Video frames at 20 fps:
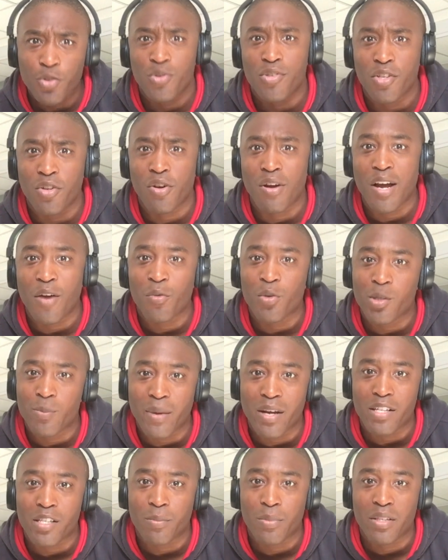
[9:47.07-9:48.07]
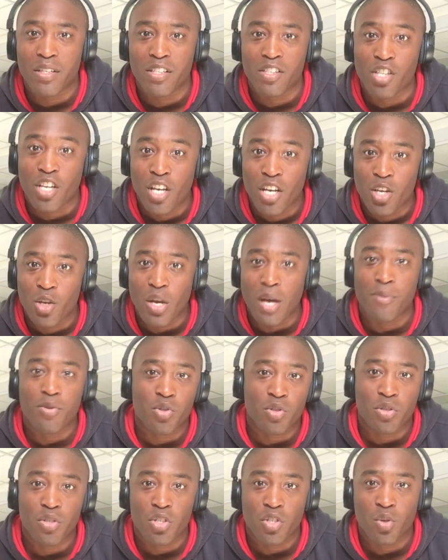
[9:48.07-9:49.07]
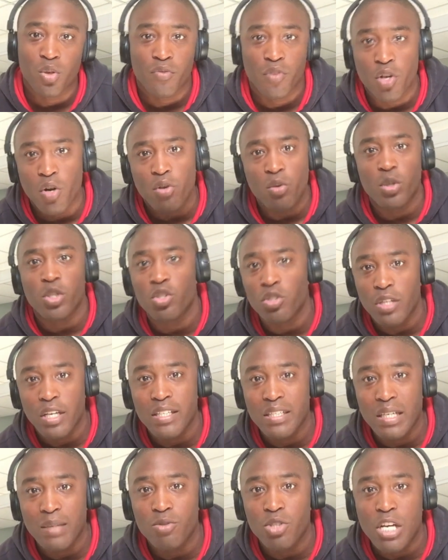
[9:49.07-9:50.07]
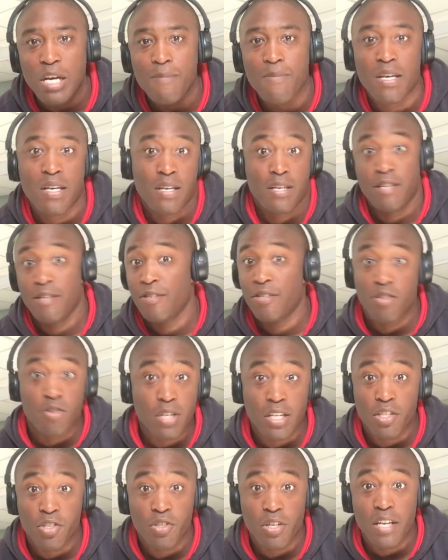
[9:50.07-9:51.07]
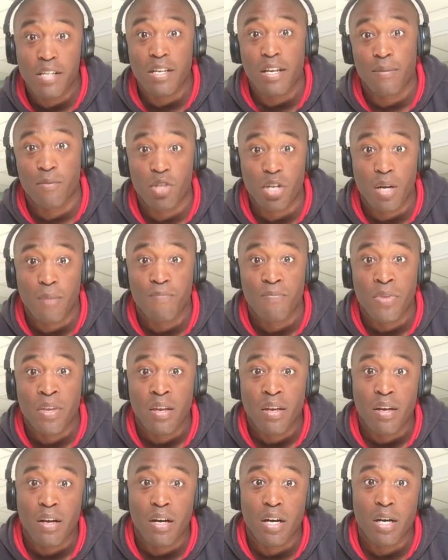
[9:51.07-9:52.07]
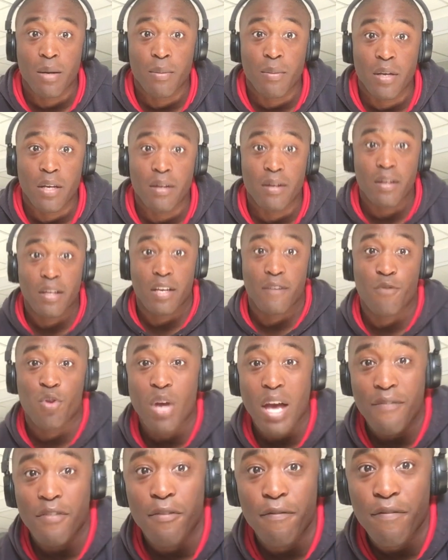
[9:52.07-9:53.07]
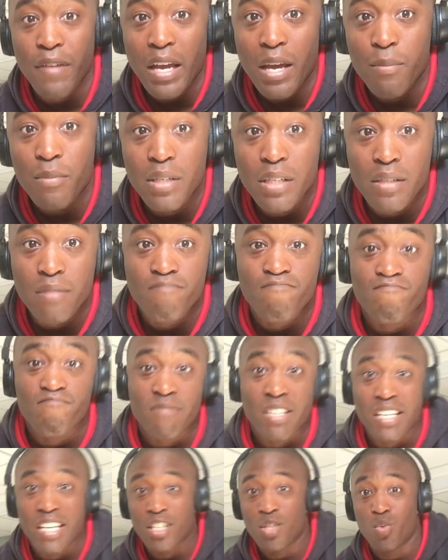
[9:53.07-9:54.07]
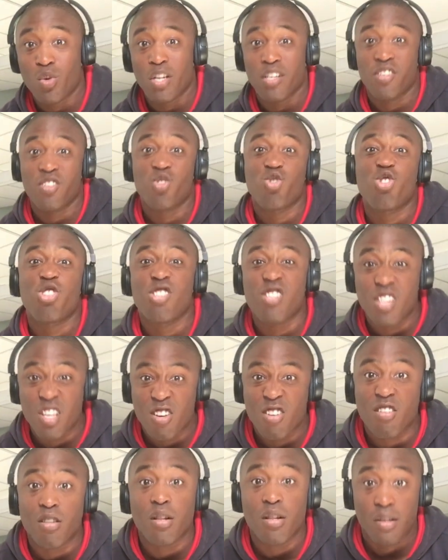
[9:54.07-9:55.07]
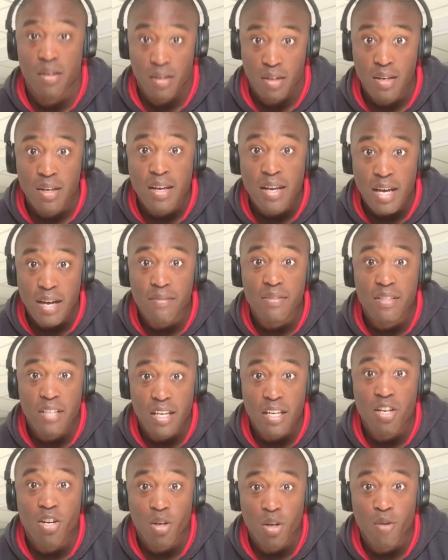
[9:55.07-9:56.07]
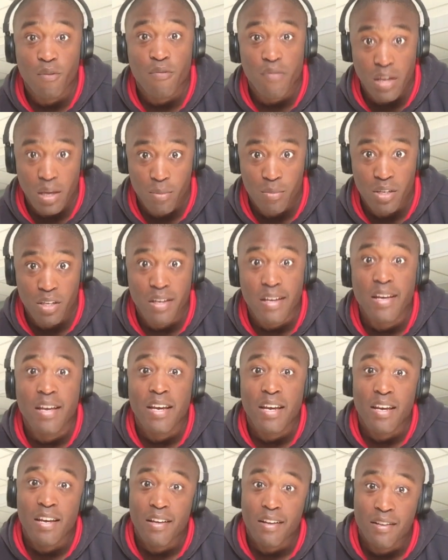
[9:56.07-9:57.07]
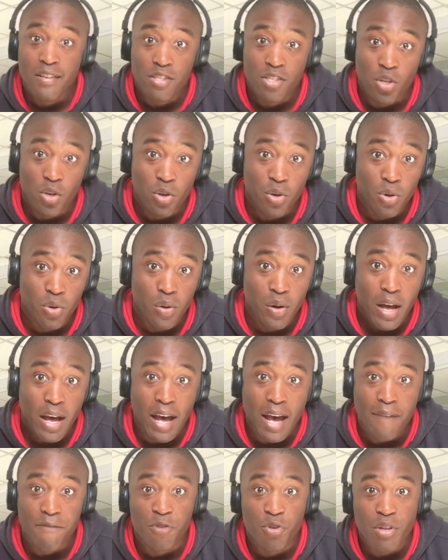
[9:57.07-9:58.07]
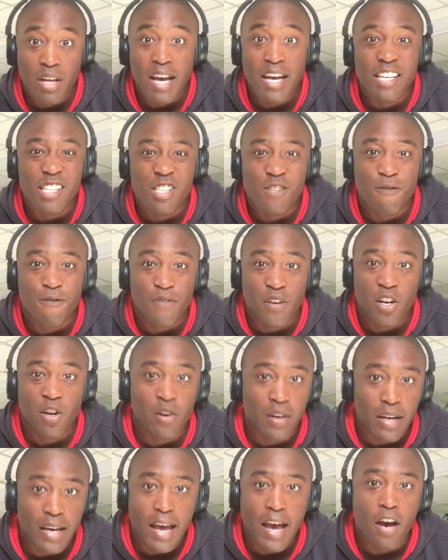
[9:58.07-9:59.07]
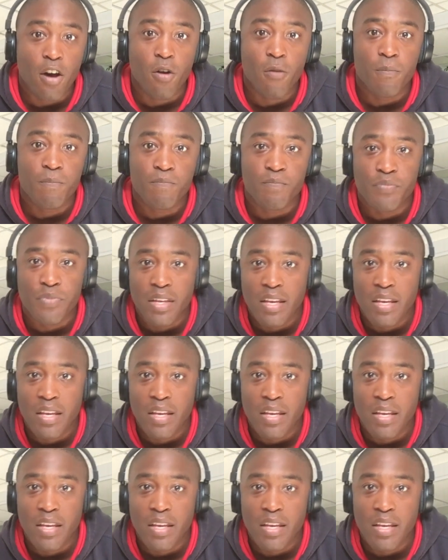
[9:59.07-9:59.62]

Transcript: you still don't have responsibilities. You absolutely do. If you don't quit your daytime job, you still got your daytime job. If you have a family, then guess what? You still have to take care of your family. So after that, it's figuring out